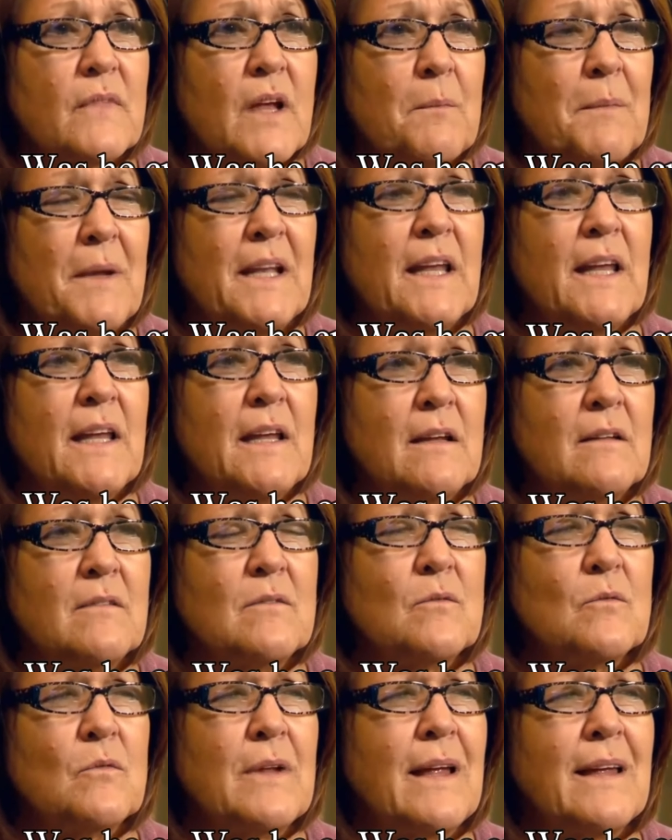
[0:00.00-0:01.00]
I mean,
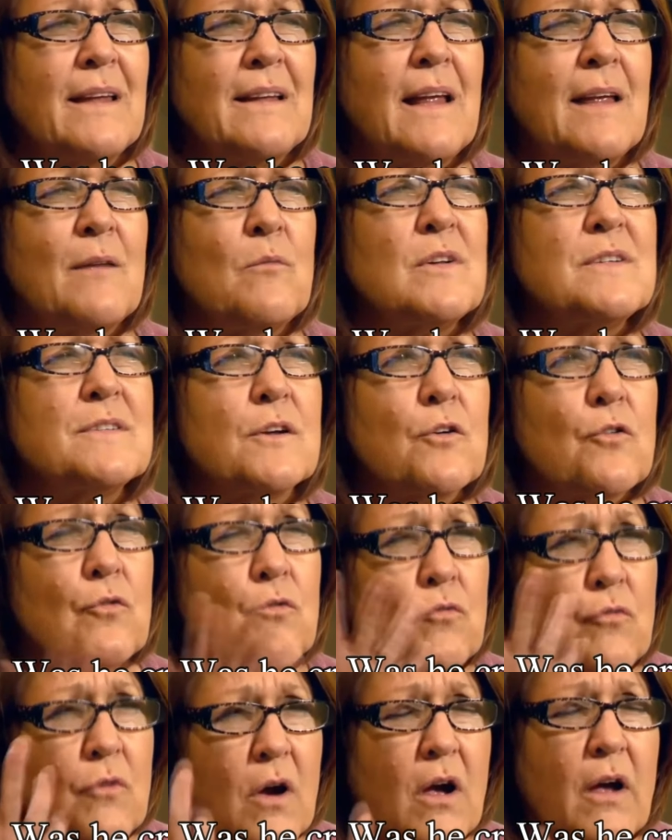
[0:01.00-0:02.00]
he wasn't
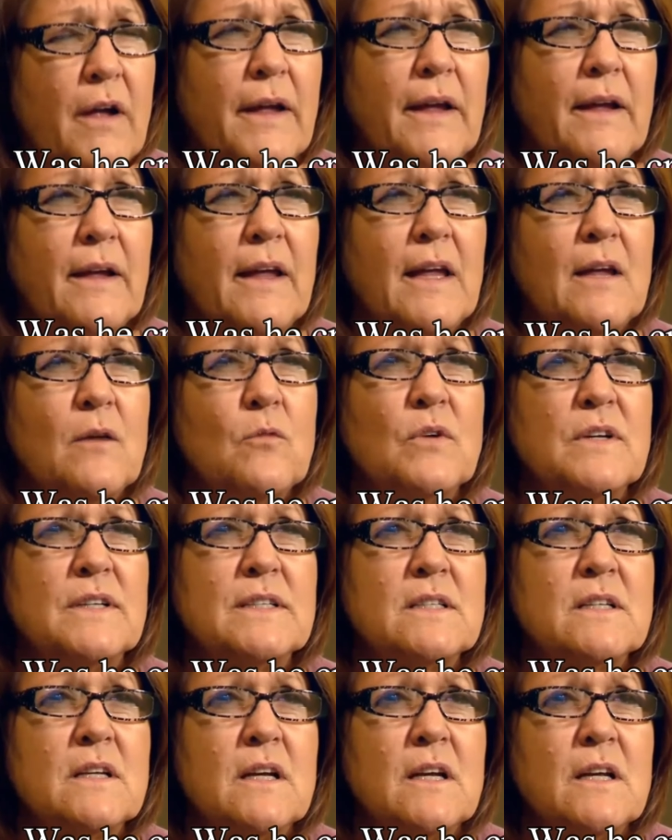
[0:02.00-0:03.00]
crying.
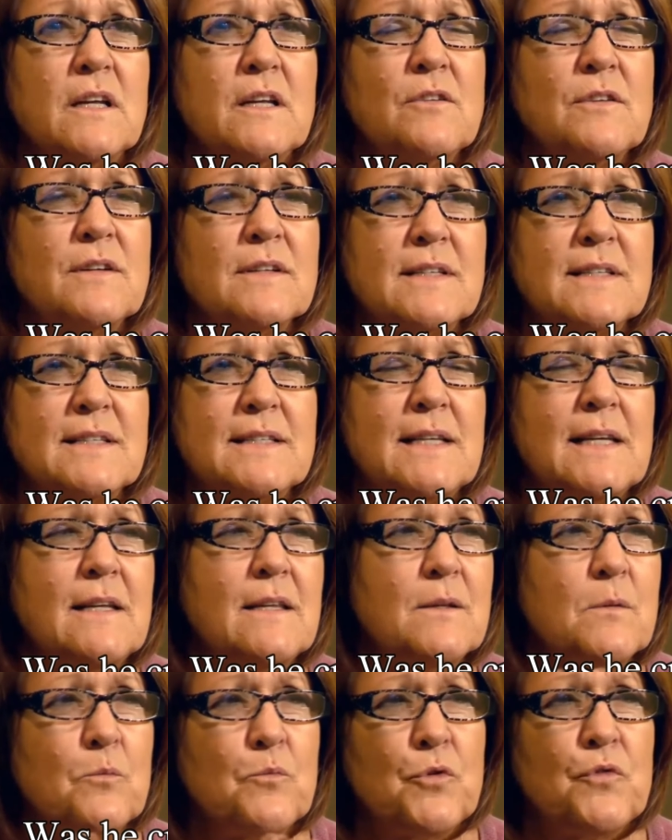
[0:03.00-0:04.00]
You could
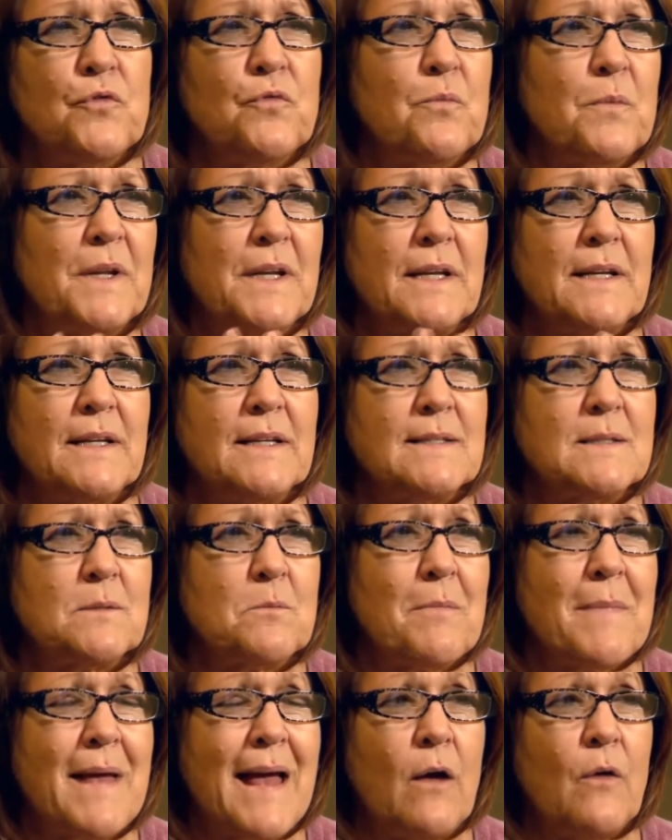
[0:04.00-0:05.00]
see the movement in his
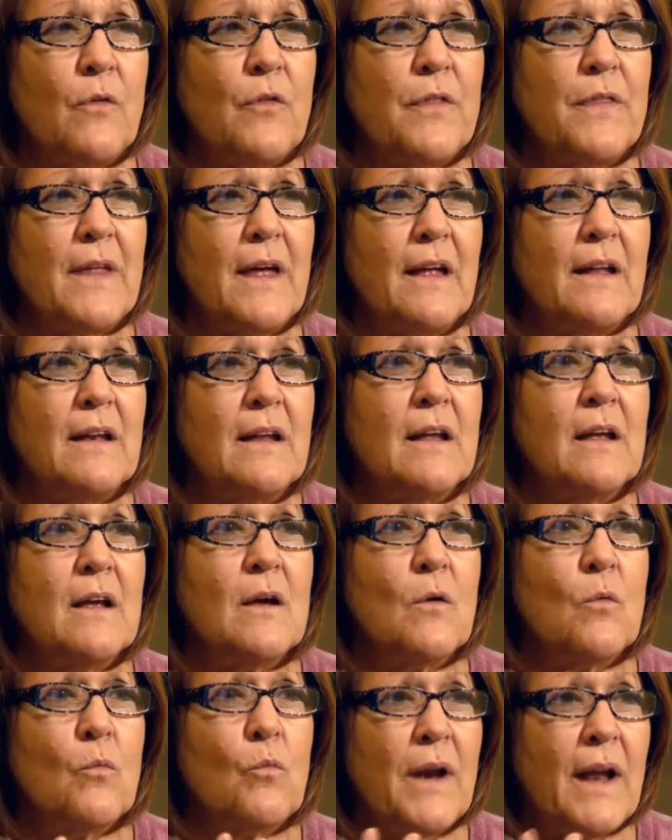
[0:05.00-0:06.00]
mouth that
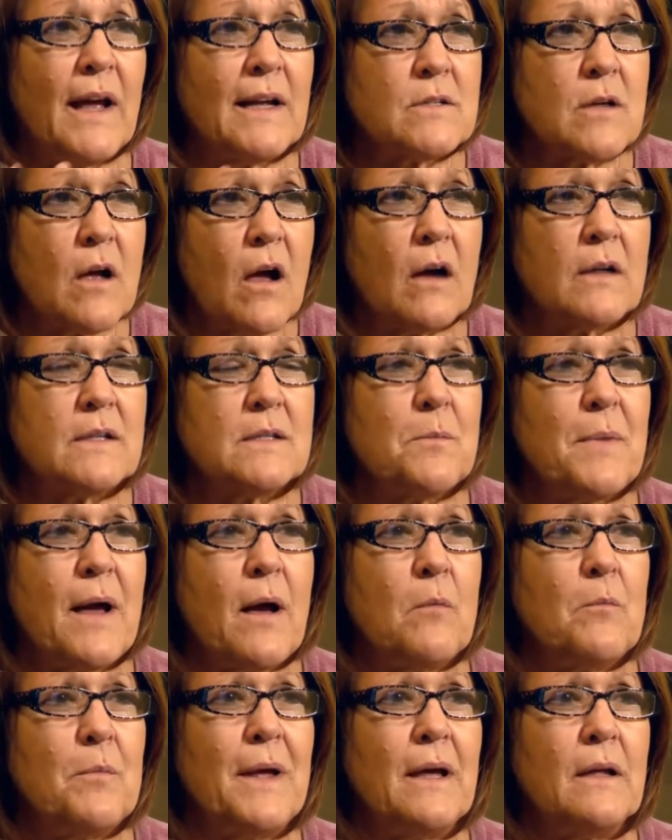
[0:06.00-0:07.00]
when I talked
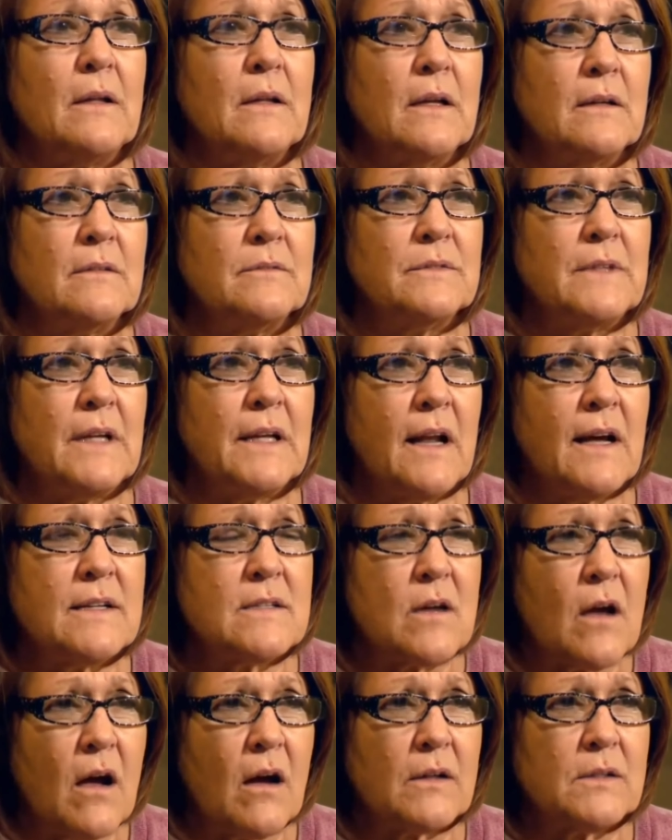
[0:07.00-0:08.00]
about Bella and
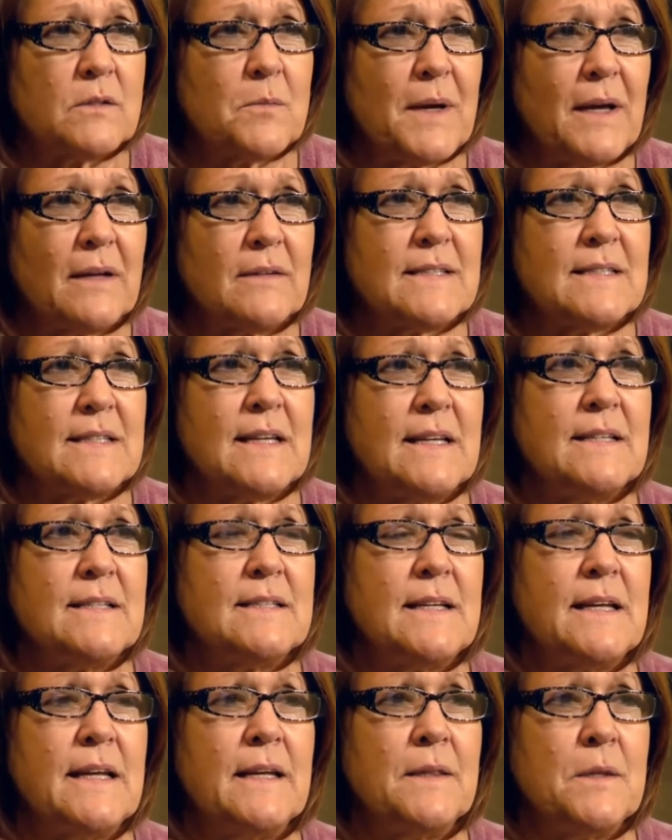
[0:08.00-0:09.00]
I talked about
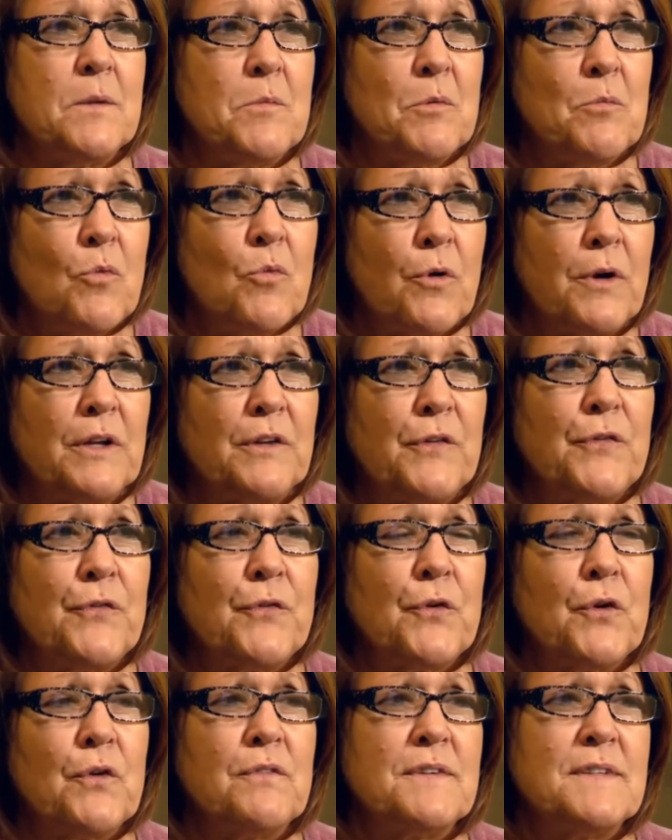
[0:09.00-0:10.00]
Cece and the memorial
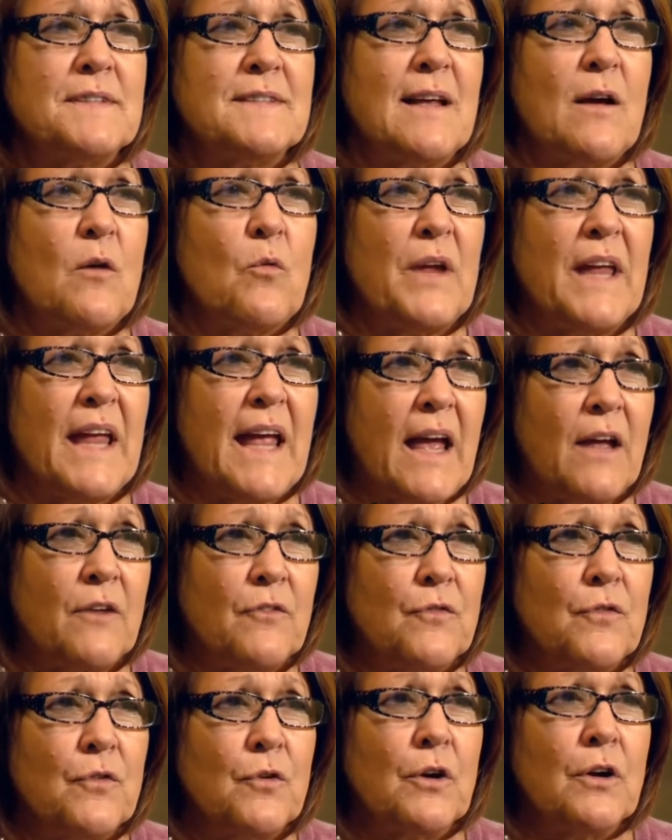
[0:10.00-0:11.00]
service that we
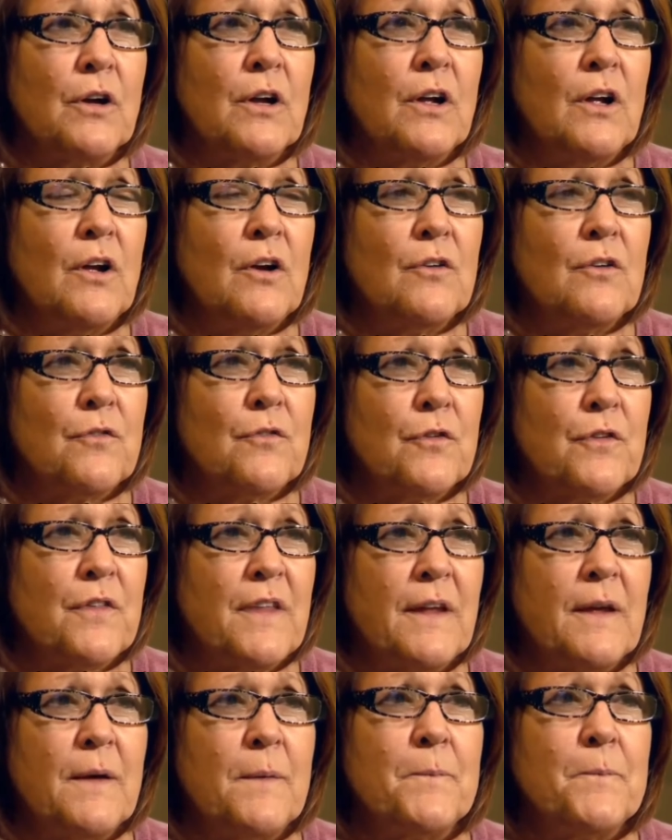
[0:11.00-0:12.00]
had for
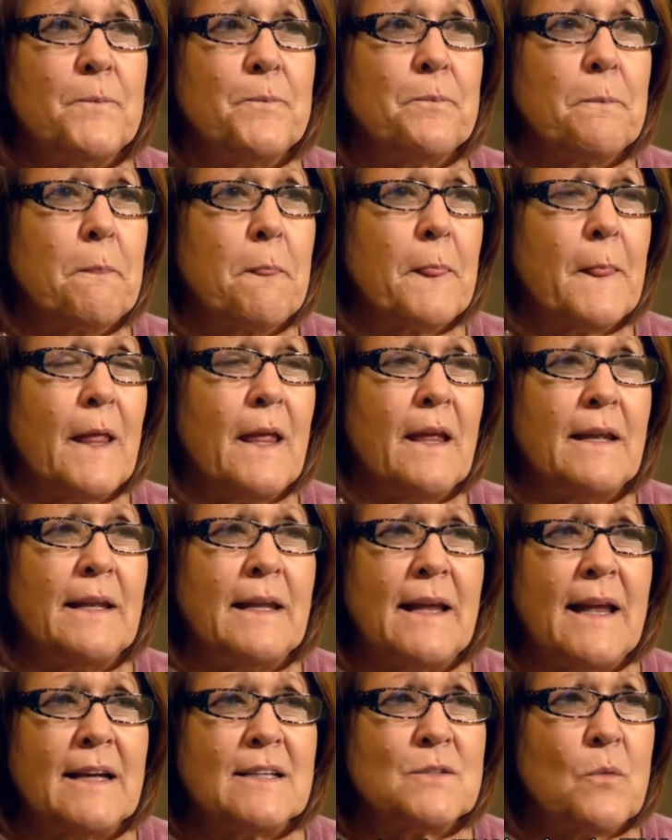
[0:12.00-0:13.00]
them.
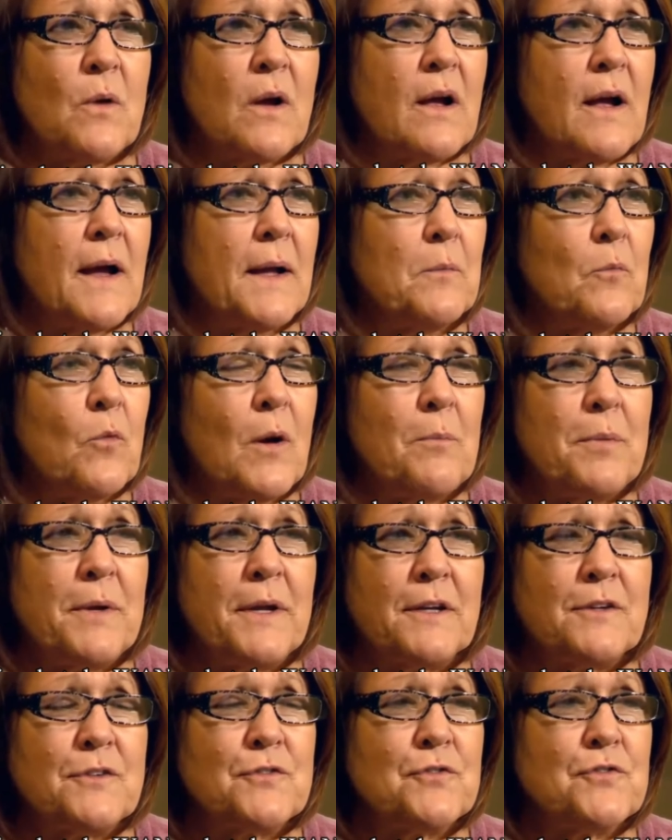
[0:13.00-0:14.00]
And he asked what
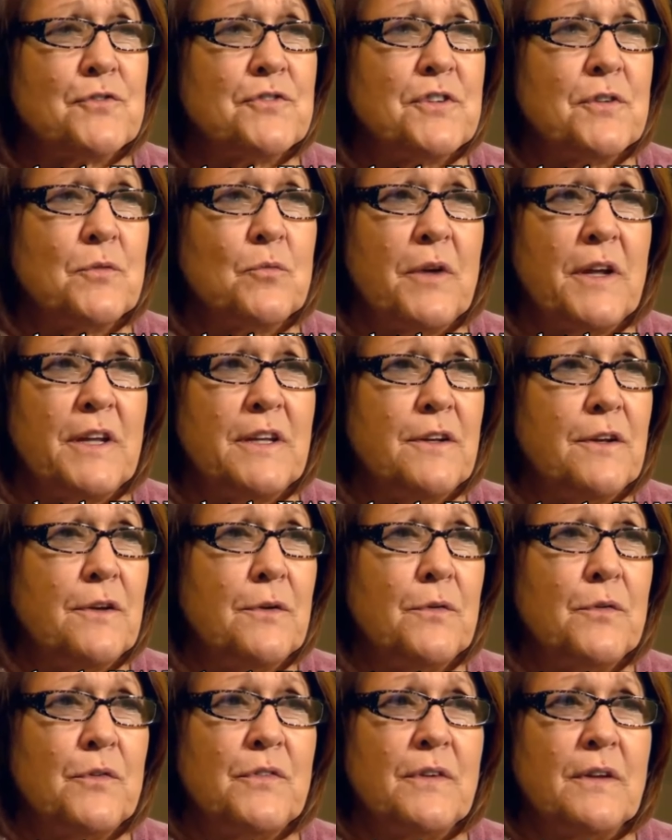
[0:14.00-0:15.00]
pictures did we
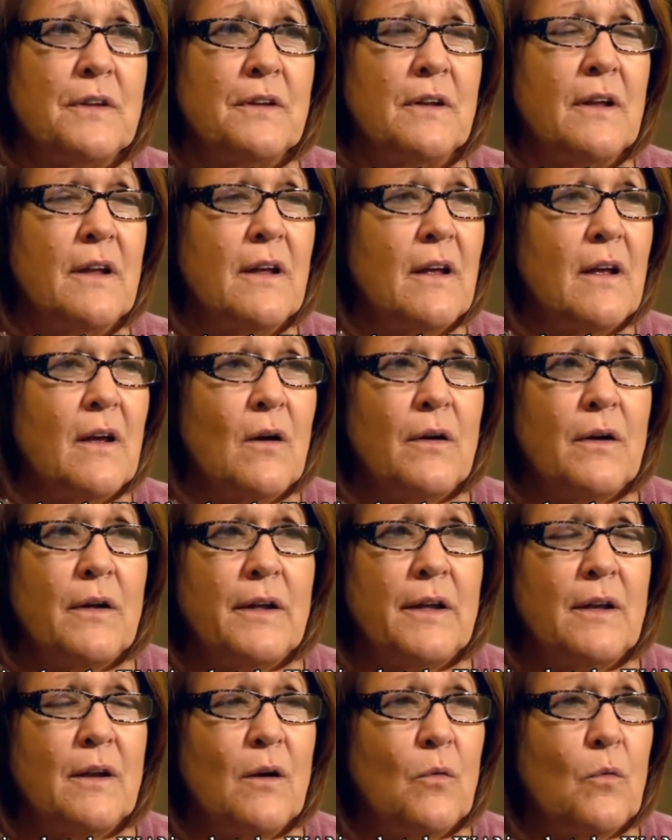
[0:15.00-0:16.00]
use, and
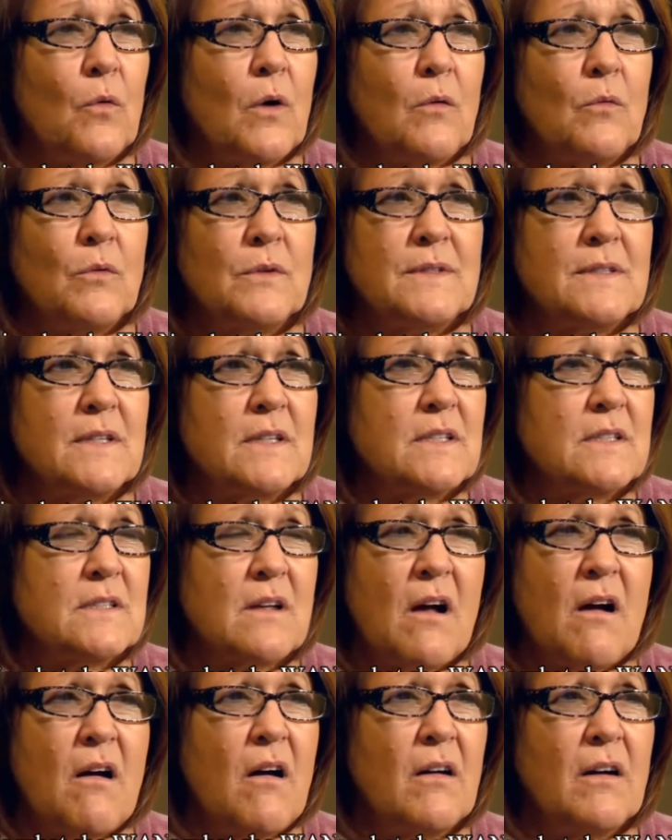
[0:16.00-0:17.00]
what was the
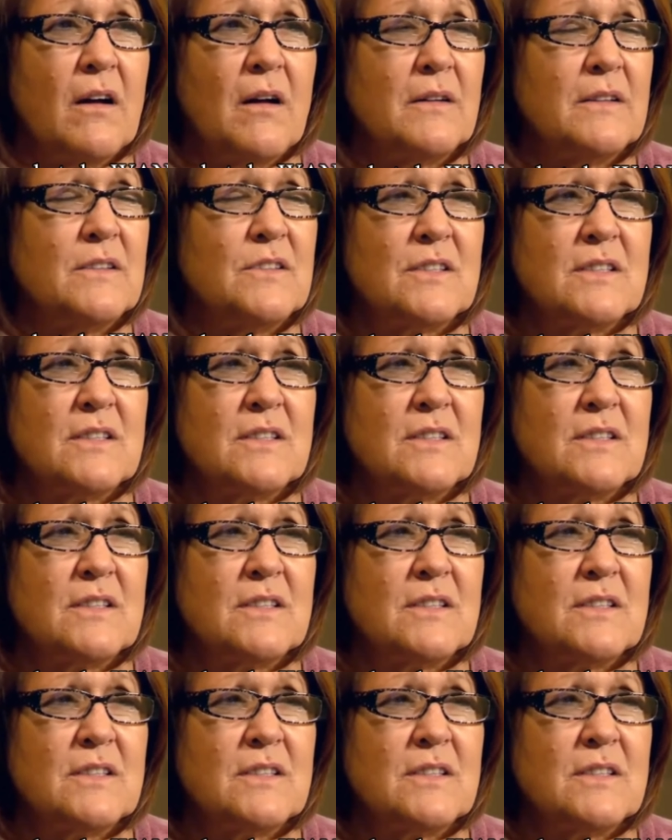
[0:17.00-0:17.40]
song.